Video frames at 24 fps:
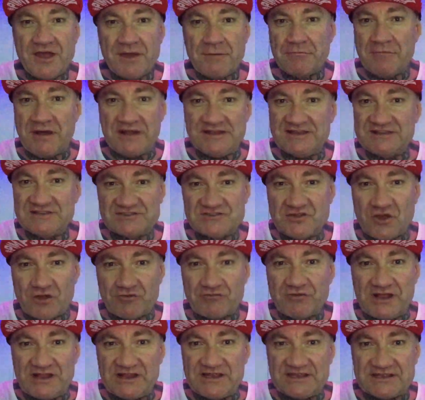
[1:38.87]
money is not
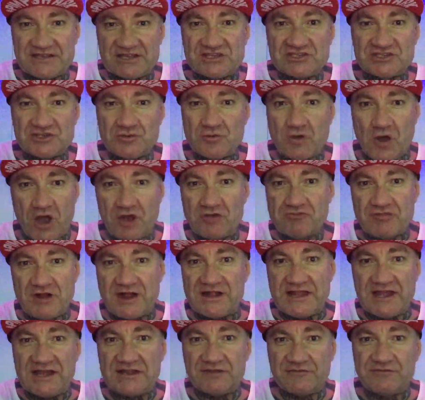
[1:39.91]
really an issue. I'll
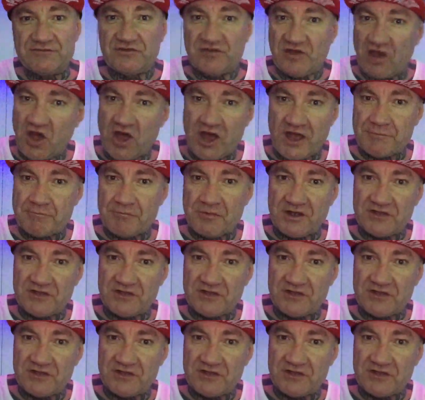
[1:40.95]
run out of time.